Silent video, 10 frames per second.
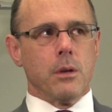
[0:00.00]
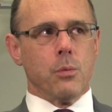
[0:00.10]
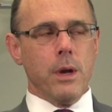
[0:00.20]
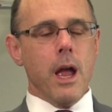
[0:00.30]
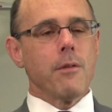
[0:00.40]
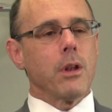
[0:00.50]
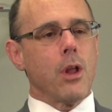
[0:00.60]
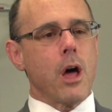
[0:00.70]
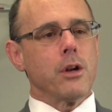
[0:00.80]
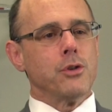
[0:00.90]
we have a
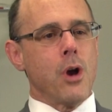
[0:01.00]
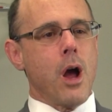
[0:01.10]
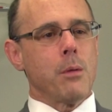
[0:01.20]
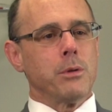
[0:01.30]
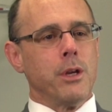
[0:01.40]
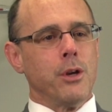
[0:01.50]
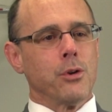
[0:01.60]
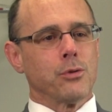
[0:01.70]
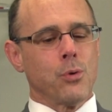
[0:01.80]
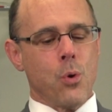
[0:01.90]
lot of jobs
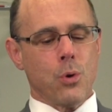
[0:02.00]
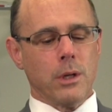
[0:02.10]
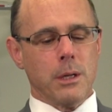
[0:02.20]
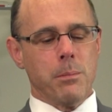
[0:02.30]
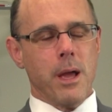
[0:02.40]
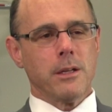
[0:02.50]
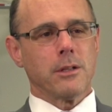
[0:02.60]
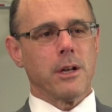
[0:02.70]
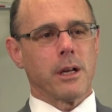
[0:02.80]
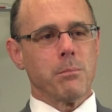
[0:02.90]
here totally
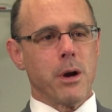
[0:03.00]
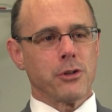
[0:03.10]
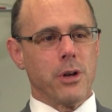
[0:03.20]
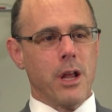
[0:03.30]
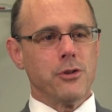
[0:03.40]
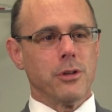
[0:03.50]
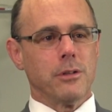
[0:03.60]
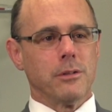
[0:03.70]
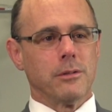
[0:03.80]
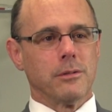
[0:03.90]
dependent on the combustion engine.
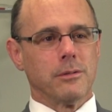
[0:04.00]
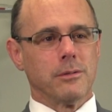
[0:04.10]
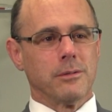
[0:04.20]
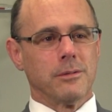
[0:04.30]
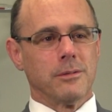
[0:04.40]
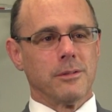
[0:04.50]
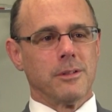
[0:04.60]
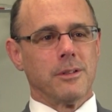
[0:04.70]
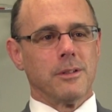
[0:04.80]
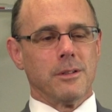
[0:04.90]

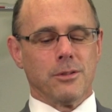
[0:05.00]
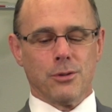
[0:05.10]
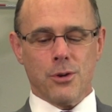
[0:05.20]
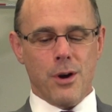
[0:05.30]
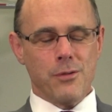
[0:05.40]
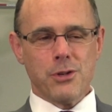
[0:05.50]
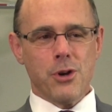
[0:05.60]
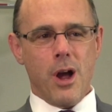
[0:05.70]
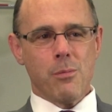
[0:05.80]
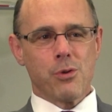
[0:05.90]
Right. So every
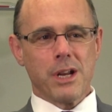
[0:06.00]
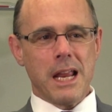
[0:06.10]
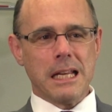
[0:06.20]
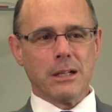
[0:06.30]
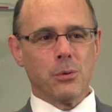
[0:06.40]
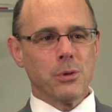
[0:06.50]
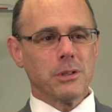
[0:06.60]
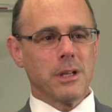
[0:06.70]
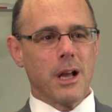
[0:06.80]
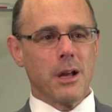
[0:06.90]
job we're gaining in
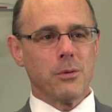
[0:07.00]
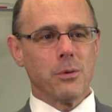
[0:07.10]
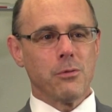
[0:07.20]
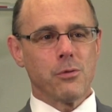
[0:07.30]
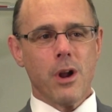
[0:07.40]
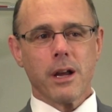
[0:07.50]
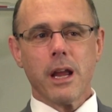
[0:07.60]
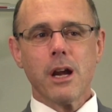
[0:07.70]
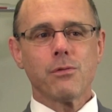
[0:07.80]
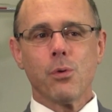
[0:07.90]
Lordstown, if we're not
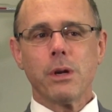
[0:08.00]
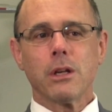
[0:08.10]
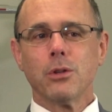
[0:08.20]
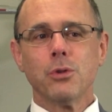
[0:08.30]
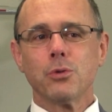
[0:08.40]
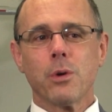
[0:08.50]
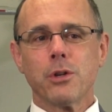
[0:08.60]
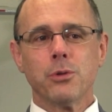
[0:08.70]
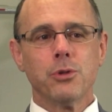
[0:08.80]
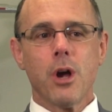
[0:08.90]
careful, we could lose one
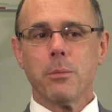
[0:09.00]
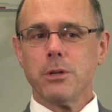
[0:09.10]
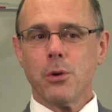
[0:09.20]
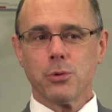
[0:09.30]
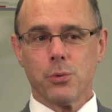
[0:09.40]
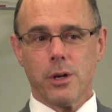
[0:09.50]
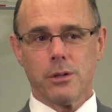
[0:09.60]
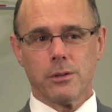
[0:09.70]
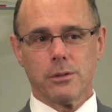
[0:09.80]
or two jobs elsewhere.